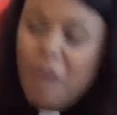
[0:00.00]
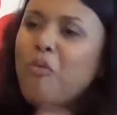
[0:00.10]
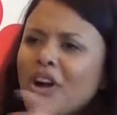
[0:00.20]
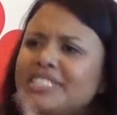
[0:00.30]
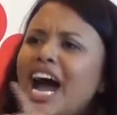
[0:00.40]

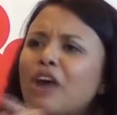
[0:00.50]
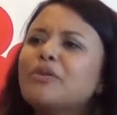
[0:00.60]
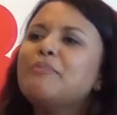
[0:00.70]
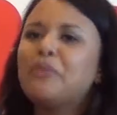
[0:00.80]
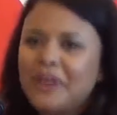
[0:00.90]
What are
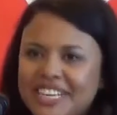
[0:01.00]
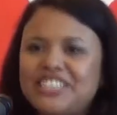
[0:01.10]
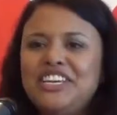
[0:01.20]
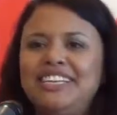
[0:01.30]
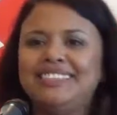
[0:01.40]
we
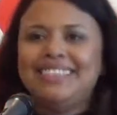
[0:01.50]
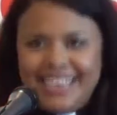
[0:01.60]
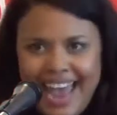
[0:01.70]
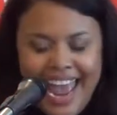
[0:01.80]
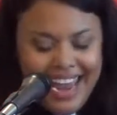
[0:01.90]
preaching
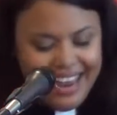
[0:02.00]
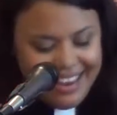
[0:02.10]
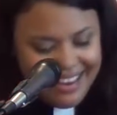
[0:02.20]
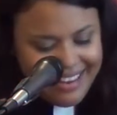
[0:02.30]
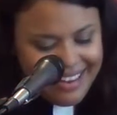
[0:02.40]

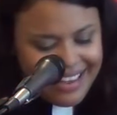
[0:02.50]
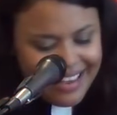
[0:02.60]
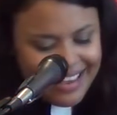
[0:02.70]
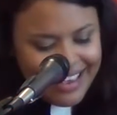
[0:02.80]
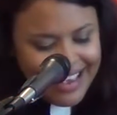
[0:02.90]
today?
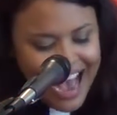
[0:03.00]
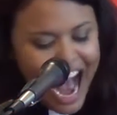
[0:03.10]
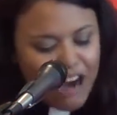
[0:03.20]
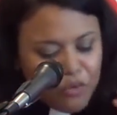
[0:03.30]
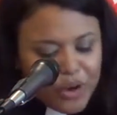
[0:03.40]

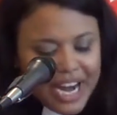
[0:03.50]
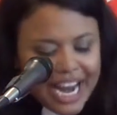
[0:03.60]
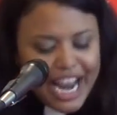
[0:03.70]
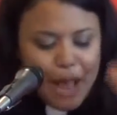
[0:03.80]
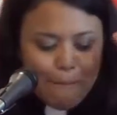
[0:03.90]
Are
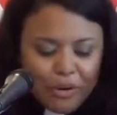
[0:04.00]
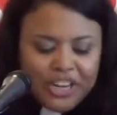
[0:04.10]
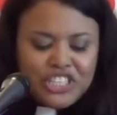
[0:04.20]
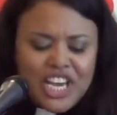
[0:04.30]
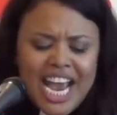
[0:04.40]
we
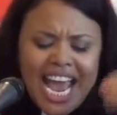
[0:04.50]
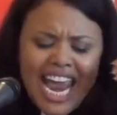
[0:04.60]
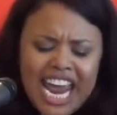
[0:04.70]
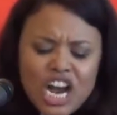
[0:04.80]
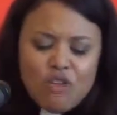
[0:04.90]
preaching
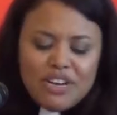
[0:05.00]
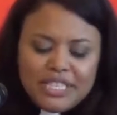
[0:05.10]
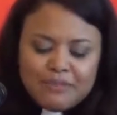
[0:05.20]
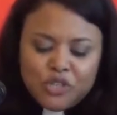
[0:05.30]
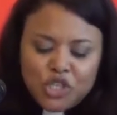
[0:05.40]

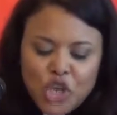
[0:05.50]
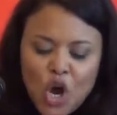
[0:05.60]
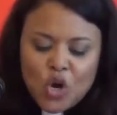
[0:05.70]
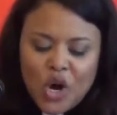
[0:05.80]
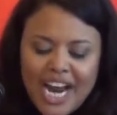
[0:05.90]
egoism
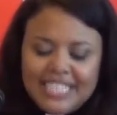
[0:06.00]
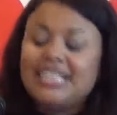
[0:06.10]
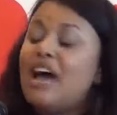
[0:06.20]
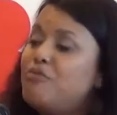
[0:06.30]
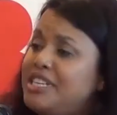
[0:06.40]
so great
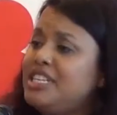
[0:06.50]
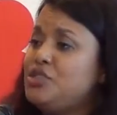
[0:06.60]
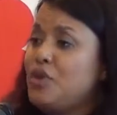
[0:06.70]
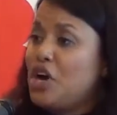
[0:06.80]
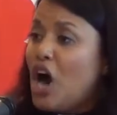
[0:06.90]
that we
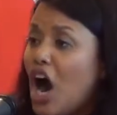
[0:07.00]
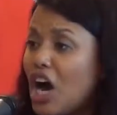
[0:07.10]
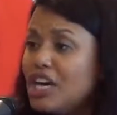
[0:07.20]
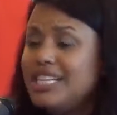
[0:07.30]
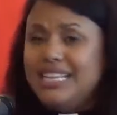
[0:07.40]

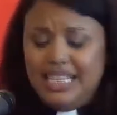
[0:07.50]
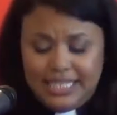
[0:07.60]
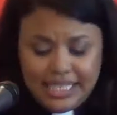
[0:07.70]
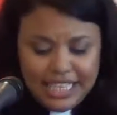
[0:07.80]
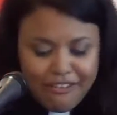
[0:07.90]
disregard the
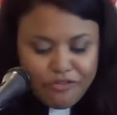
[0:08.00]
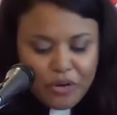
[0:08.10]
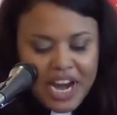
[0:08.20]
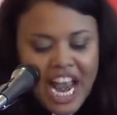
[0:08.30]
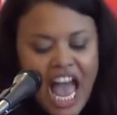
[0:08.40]

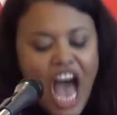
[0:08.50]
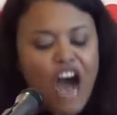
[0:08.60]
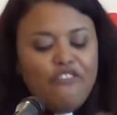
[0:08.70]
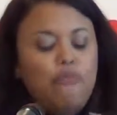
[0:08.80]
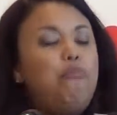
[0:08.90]
suffering
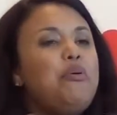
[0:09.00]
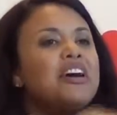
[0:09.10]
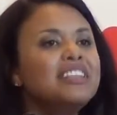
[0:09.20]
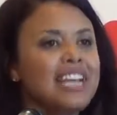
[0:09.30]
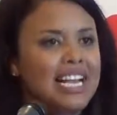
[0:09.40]
of
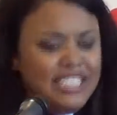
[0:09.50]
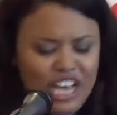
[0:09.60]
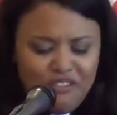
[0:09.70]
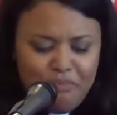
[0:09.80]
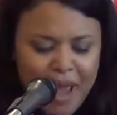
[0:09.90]
billions
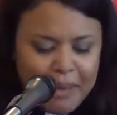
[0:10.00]
of